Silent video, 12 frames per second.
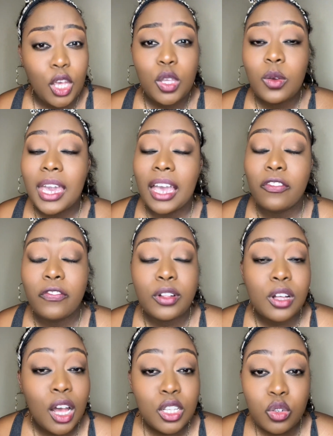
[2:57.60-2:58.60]
You get full
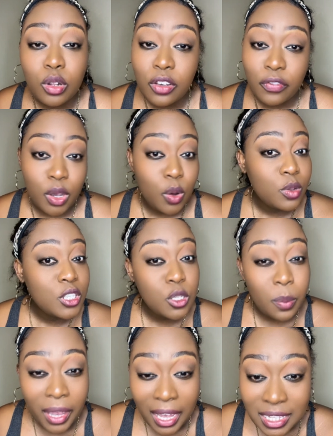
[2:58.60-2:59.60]
control of your own
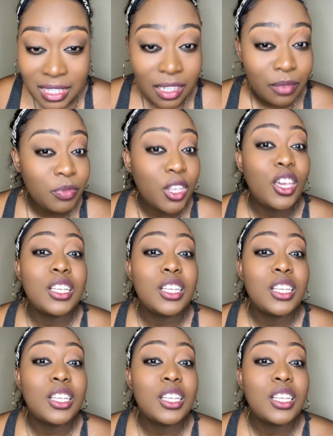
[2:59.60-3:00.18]
space, your